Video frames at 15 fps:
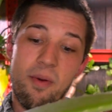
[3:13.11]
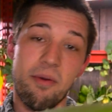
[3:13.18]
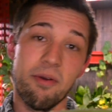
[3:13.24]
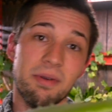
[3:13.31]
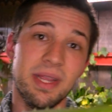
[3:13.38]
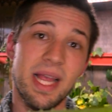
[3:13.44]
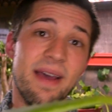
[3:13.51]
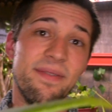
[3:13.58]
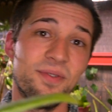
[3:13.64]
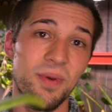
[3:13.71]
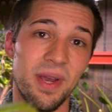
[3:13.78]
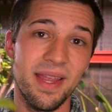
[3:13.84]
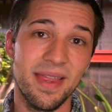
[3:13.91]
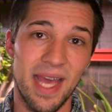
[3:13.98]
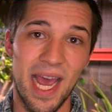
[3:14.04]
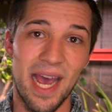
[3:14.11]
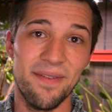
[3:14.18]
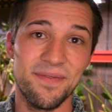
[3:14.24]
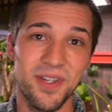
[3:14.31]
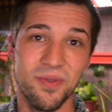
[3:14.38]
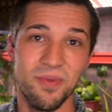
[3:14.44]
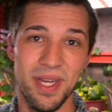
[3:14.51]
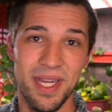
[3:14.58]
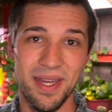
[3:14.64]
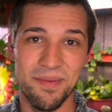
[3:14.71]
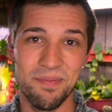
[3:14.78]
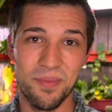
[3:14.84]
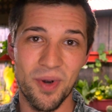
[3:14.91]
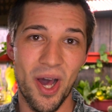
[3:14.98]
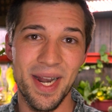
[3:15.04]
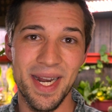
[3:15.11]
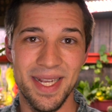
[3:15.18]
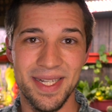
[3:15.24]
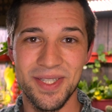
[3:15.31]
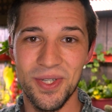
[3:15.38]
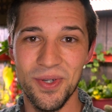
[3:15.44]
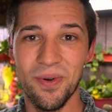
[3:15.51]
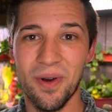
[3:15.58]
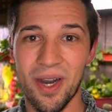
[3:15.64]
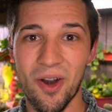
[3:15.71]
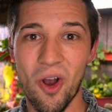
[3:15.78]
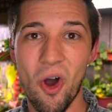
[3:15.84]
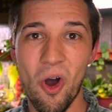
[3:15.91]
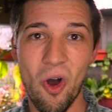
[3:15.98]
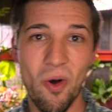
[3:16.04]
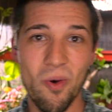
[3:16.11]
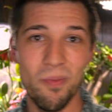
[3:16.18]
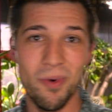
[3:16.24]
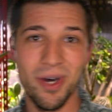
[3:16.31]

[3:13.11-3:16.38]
we were left with after we brought it to our home